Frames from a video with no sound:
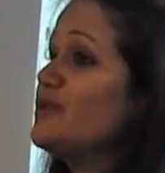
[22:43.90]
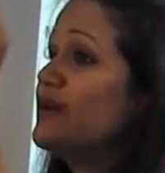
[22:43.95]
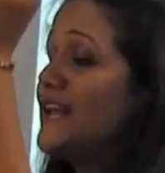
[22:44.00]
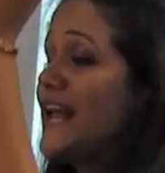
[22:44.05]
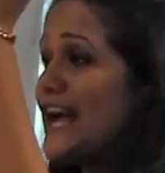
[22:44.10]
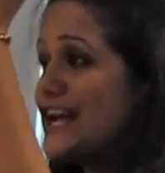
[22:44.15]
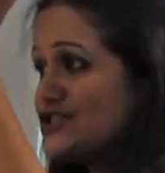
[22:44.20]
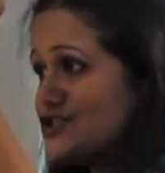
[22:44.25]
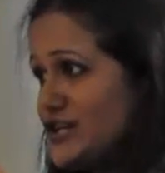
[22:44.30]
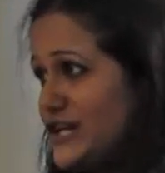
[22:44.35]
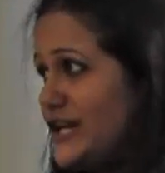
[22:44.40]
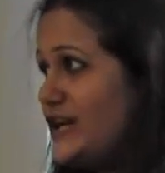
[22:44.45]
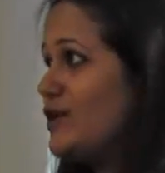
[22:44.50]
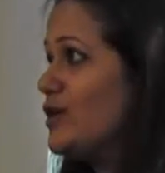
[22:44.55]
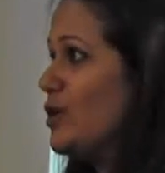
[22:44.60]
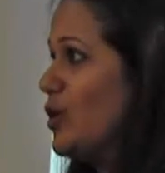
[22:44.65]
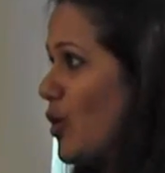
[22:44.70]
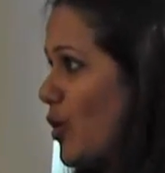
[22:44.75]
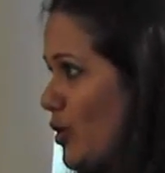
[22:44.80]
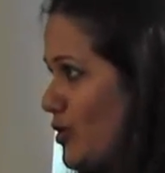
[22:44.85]
you can actually
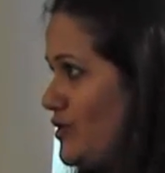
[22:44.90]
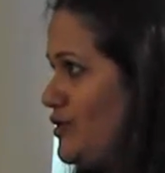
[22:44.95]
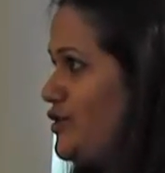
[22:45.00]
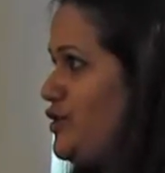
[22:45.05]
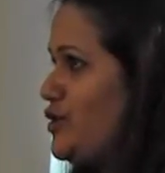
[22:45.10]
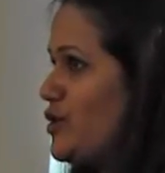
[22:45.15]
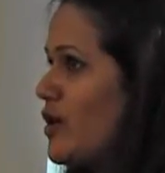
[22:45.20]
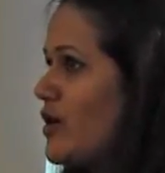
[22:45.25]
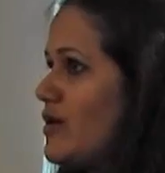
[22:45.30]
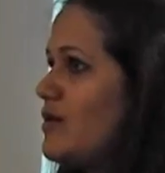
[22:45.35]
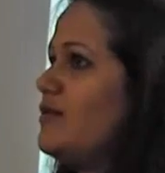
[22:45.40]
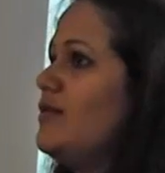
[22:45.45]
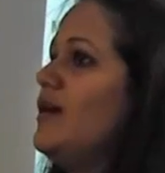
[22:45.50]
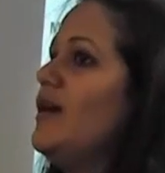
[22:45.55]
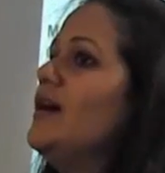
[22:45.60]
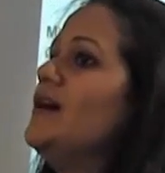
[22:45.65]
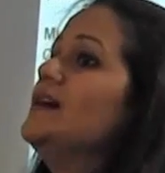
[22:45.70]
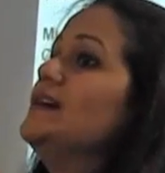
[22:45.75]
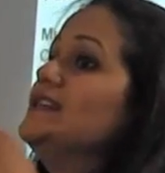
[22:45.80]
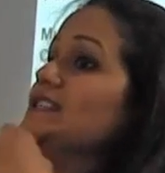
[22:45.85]
clone your
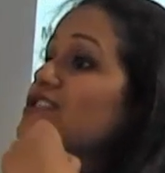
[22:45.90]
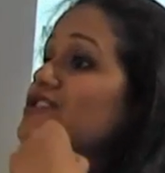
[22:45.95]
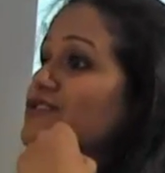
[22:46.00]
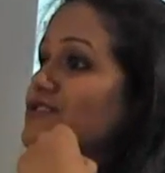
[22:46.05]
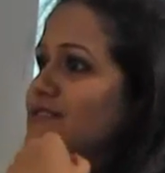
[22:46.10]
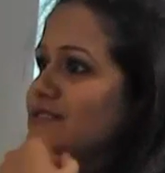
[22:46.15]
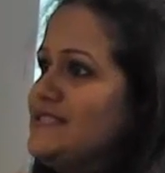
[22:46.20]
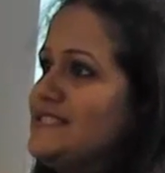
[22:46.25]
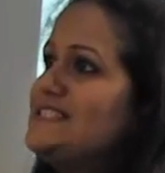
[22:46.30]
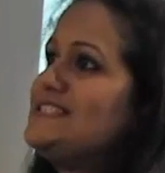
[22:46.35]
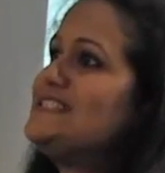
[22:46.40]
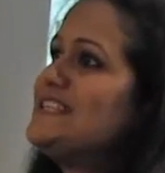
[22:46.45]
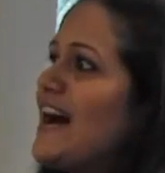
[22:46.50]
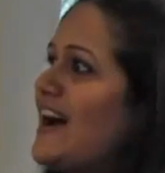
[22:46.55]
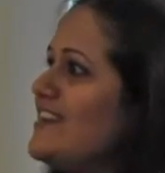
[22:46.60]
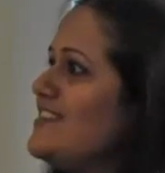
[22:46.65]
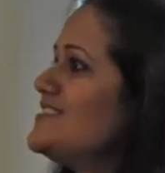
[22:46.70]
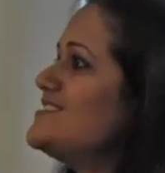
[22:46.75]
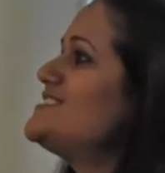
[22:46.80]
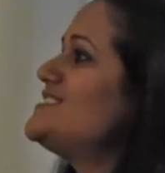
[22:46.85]

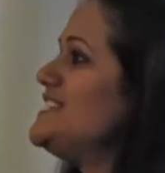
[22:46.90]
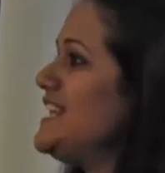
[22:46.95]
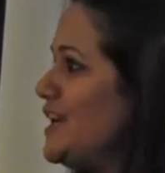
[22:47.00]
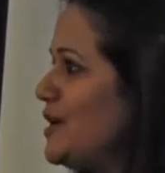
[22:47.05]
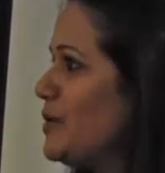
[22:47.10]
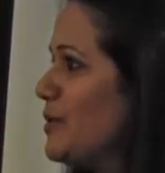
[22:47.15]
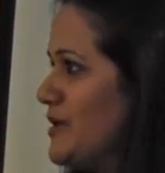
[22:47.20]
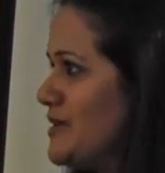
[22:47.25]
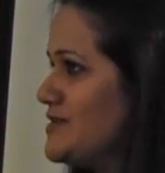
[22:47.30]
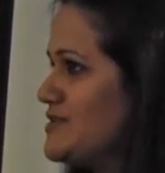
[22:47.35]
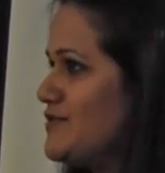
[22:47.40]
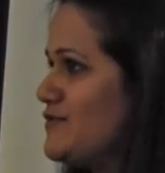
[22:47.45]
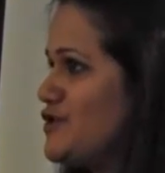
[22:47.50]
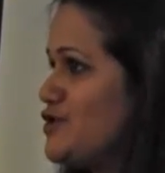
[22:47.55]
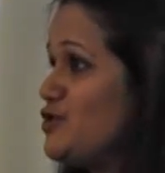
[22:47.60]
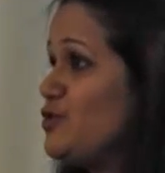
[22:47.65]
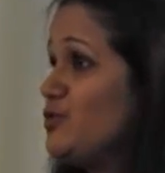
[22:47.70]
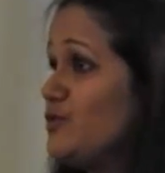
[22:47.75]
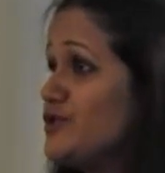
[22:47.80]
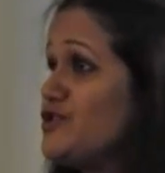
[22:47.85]
desired sequence
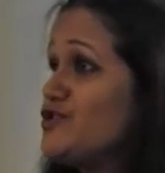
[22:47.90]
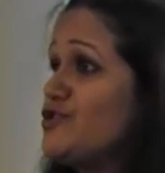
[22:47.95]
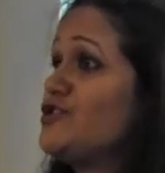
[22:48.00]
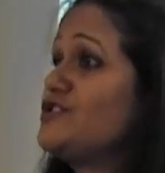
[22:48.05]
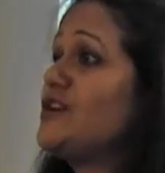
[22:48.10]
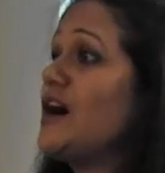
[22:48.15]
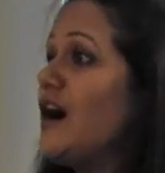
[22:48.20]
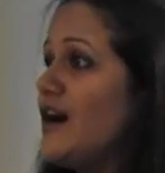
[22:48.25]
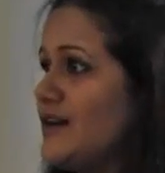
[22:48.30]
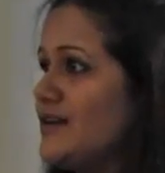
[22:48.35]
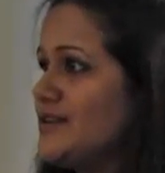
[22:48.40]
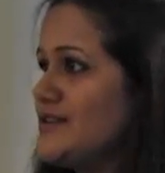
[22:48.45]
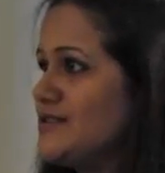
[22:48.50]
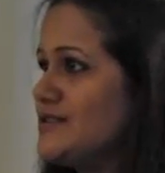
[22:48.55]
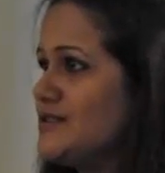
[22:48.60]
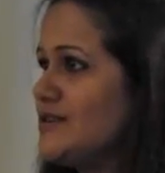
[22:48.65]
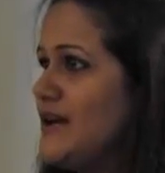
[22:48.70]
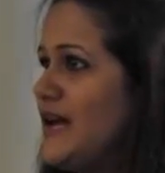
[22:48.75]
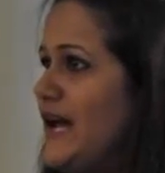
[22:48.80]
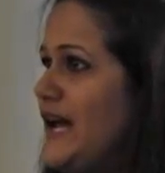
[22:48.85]
which you wish to
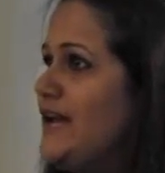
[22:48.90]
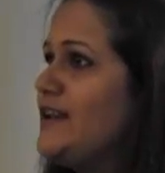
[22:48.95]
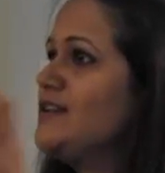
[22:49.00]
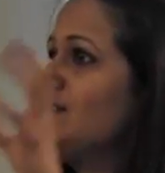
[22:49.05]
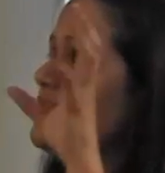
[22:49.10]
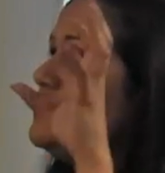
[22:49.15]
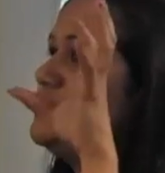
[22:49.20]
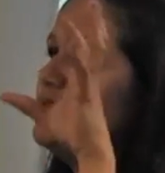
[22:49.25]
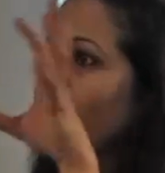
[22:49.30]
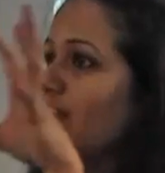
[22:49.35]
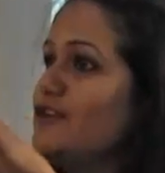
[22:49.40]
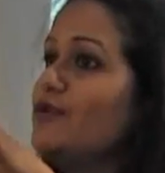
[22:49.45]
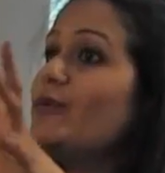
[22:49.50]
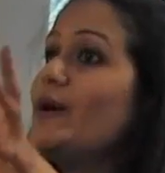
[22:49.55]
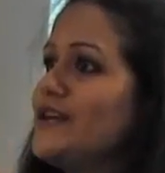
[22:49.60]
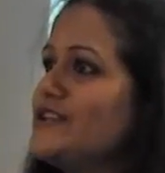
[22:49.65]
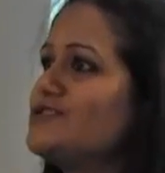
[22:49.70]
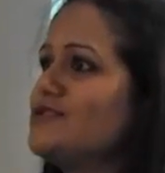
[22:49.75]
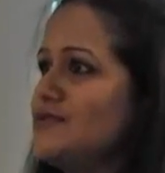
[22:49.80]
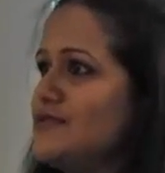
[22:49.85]
target in a, in a
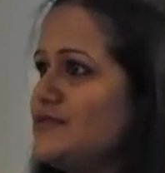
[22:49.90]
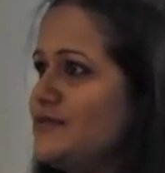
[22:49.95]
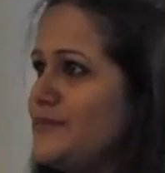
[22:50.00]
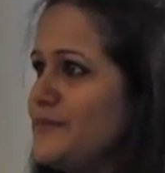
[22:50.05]
vector.